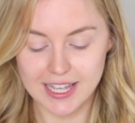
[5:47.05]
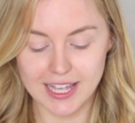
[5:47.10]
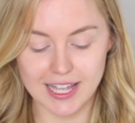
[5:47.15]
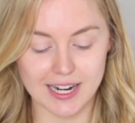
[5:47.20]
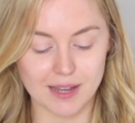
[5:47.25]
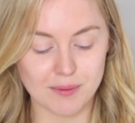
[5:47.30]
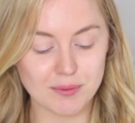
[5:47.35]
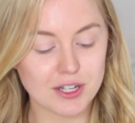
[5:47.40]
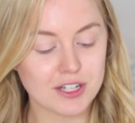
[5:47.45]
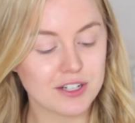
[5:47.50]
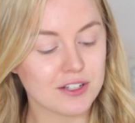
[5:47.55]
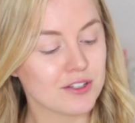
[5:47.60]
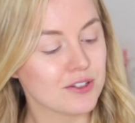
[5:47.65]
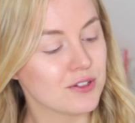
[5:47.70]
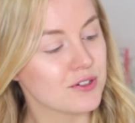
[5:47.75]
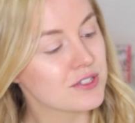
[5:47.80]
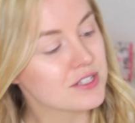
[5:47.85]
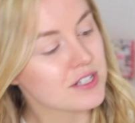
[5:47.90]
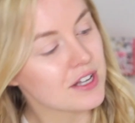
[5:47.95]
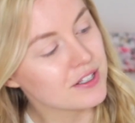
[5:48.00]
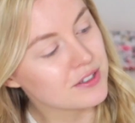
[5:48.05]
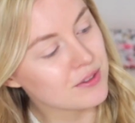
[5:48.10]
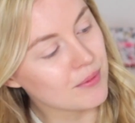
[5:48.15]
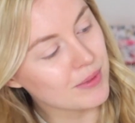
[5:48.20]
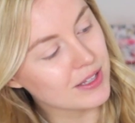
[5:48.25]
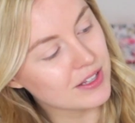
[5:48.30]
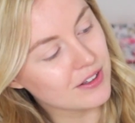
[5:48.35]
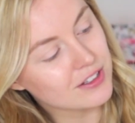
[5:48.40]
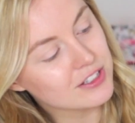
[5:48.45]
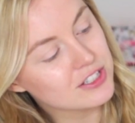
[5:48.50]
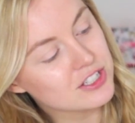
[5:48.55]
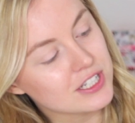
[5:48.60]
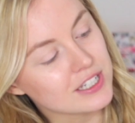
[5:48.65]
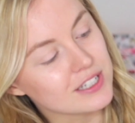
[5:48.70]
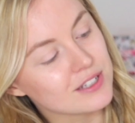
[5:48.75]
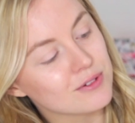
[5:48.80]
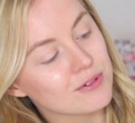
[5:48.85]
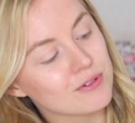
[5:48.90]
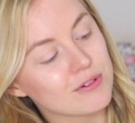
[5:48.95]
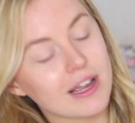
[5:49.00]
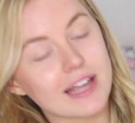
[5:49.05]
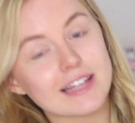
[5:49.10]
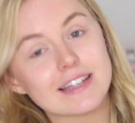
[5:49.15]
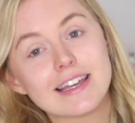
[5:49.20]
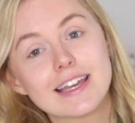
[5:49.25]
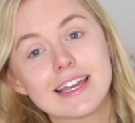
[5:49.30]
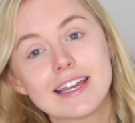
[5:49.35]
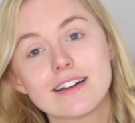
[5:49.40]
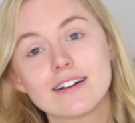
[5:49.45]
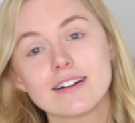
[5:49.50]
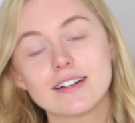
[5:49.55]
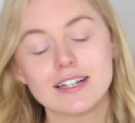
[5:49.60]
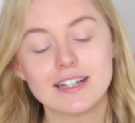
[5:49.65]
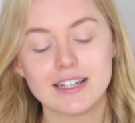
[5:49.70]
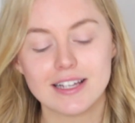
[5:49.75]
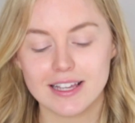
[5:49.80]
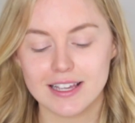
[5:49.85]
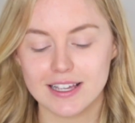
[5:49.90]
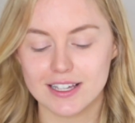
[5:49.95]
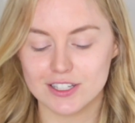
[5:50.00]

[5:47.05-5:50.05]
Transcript: and I'm going to use the middle shade right here